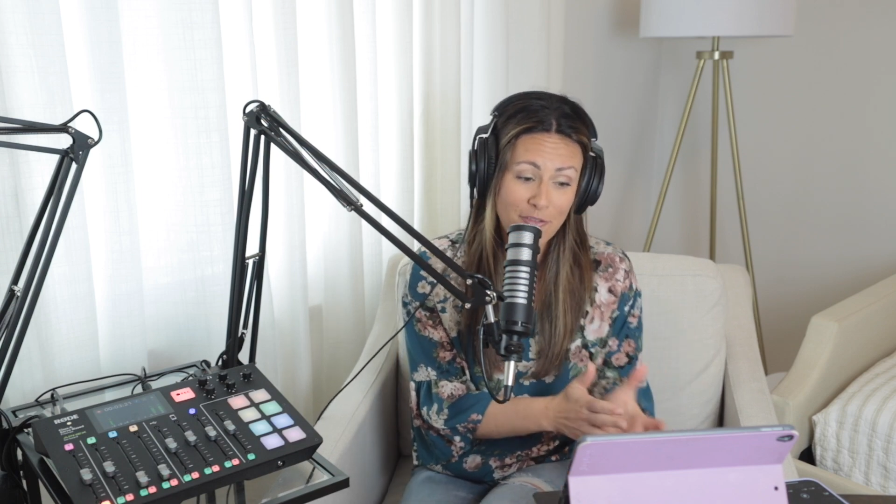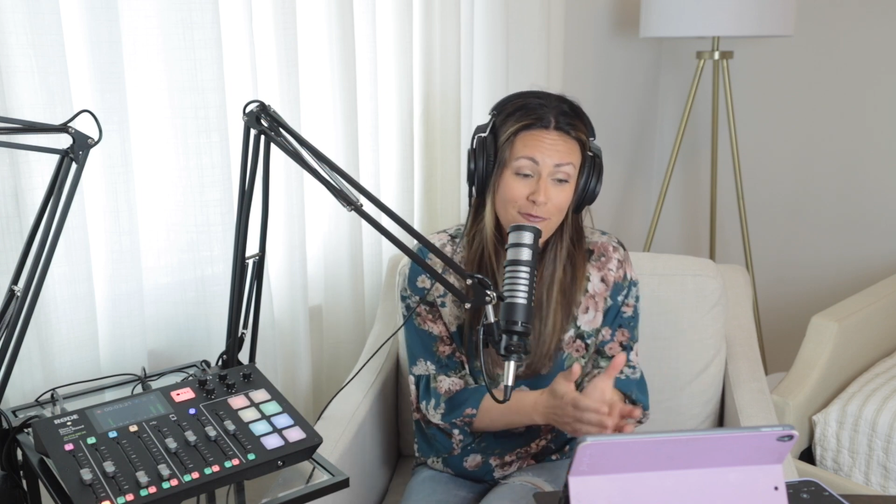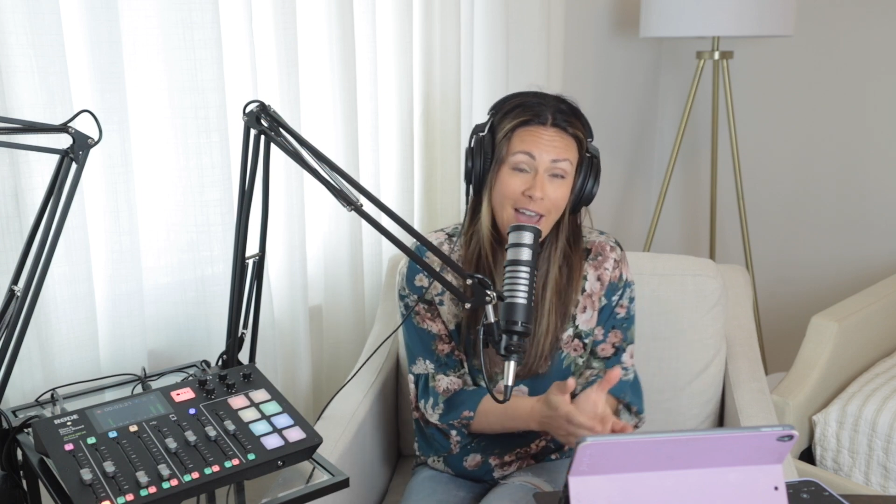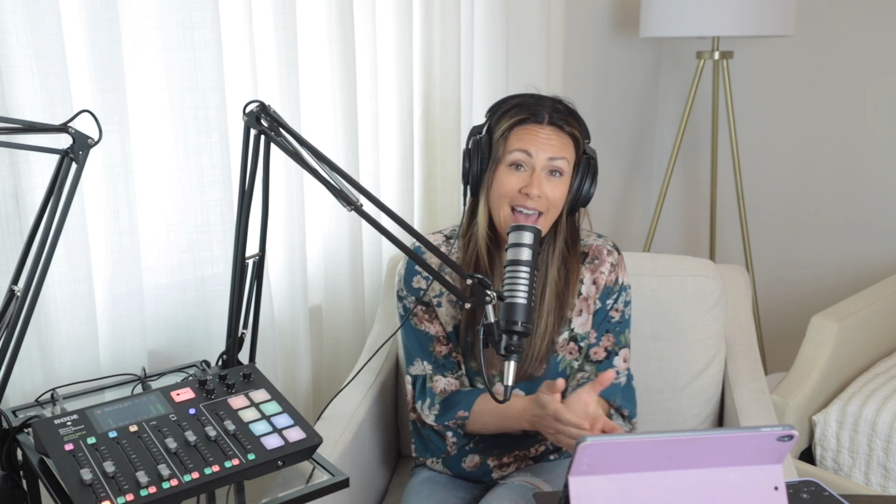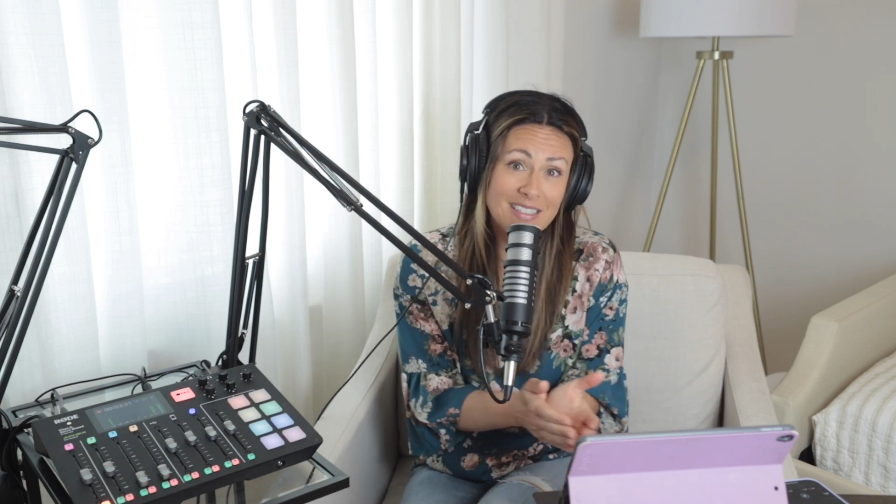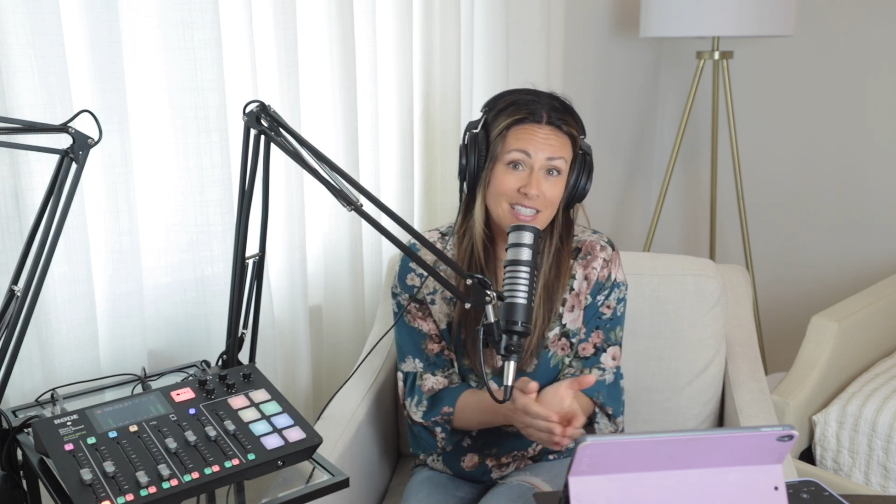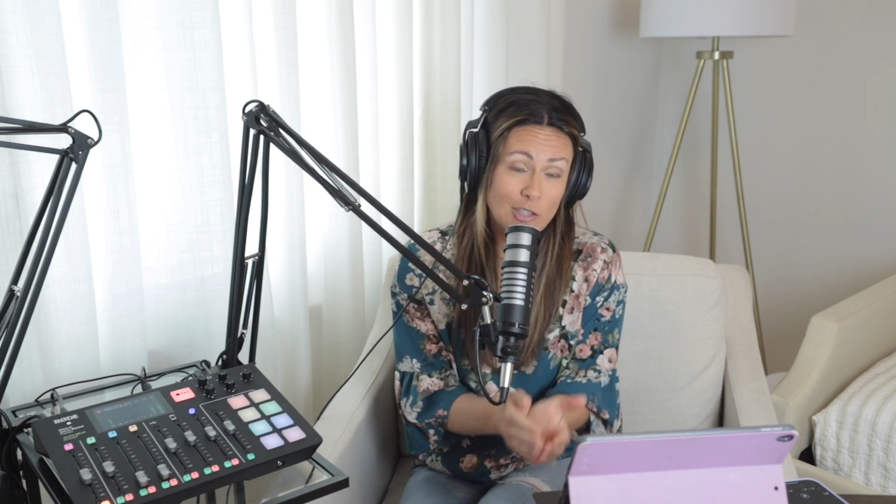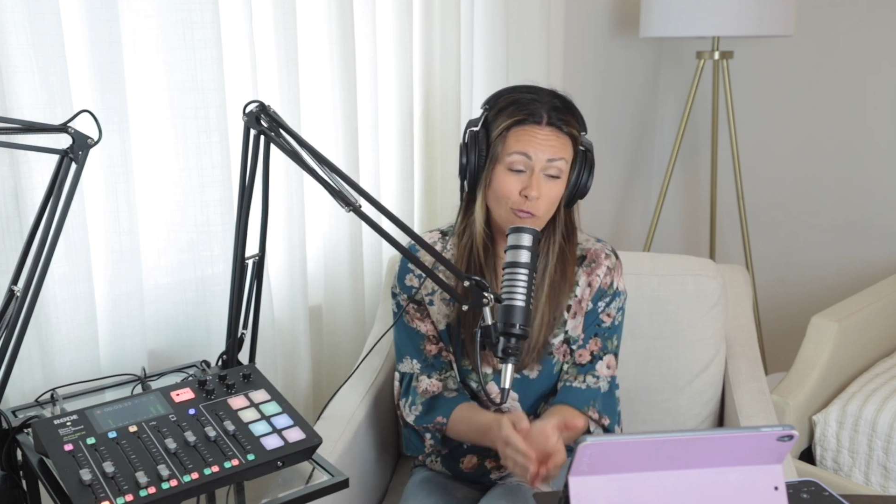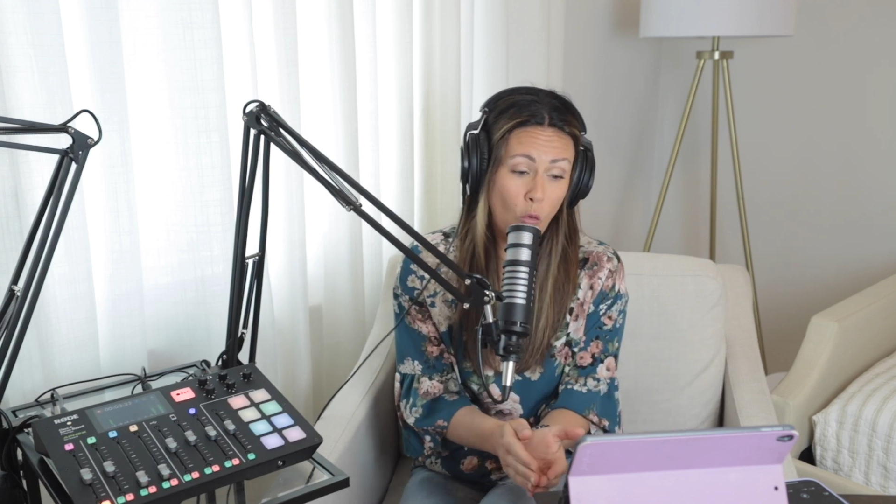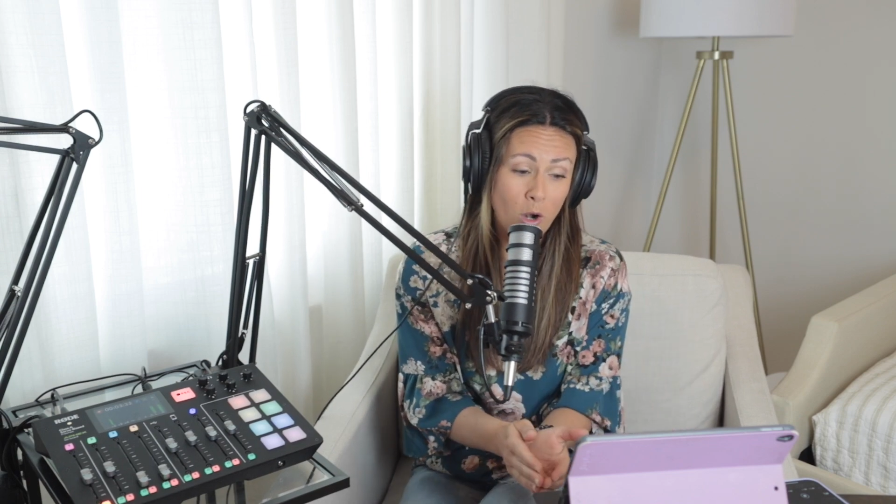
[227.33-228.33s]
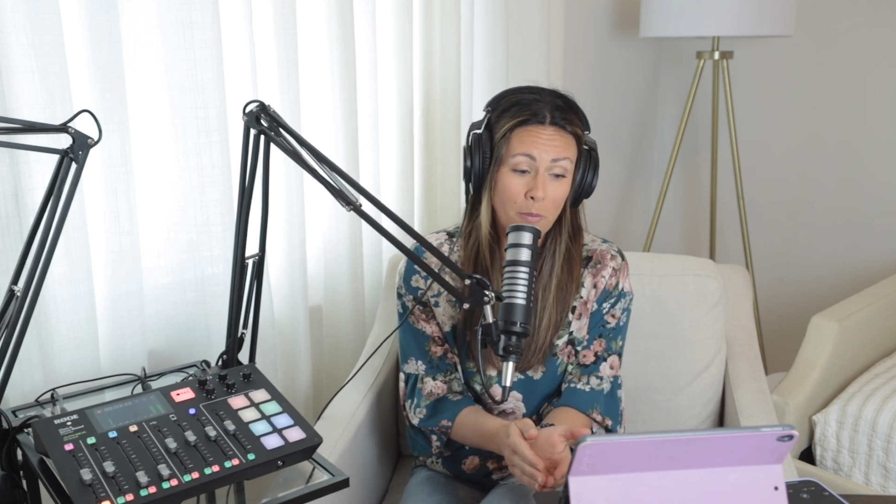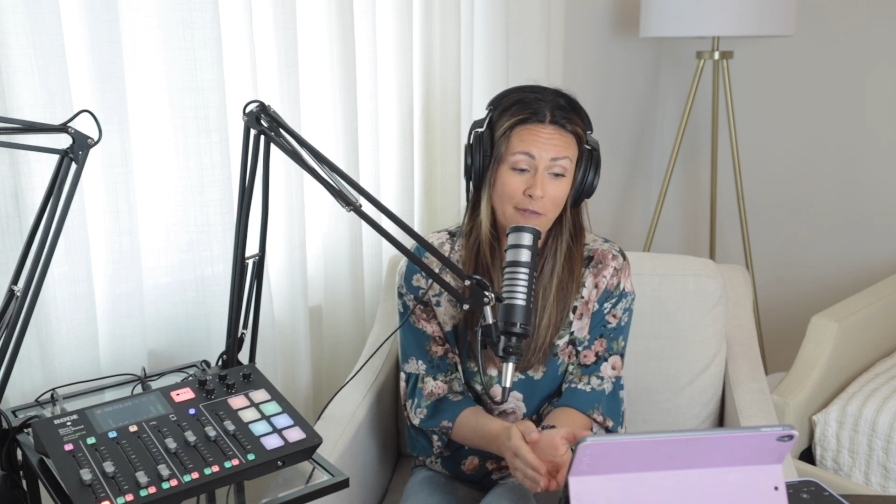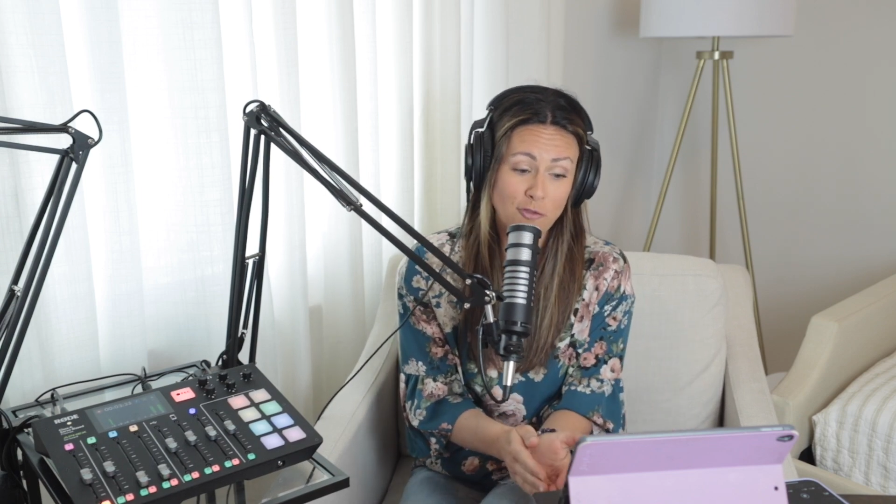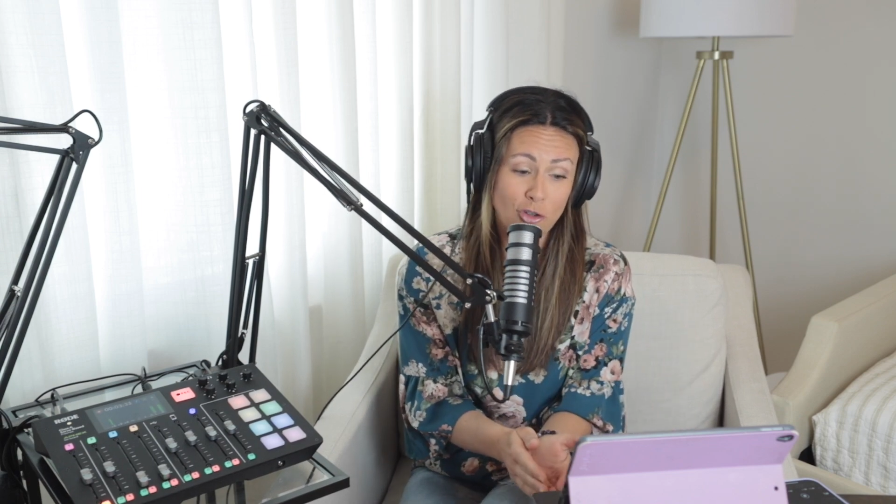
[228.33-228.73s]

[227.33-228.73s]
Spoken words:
the fastest form of